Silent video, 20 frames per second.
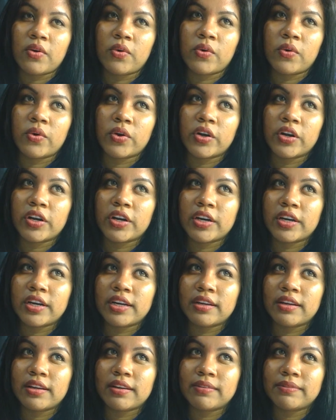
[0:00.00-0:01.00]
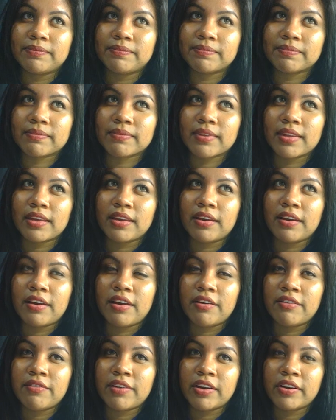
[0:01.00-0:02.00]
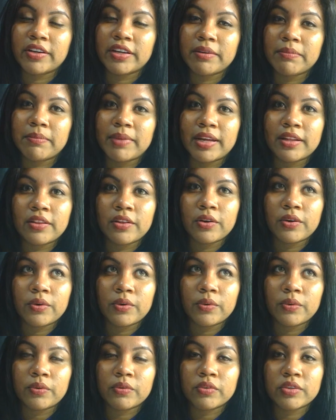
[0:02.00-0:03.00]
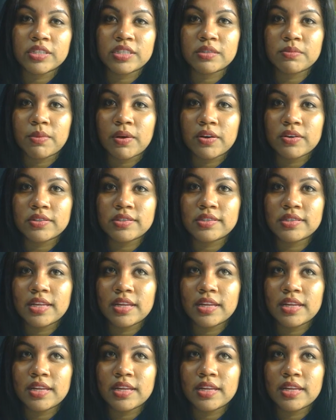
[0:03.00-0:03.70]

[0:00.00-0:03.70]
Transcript: or a very mellow response,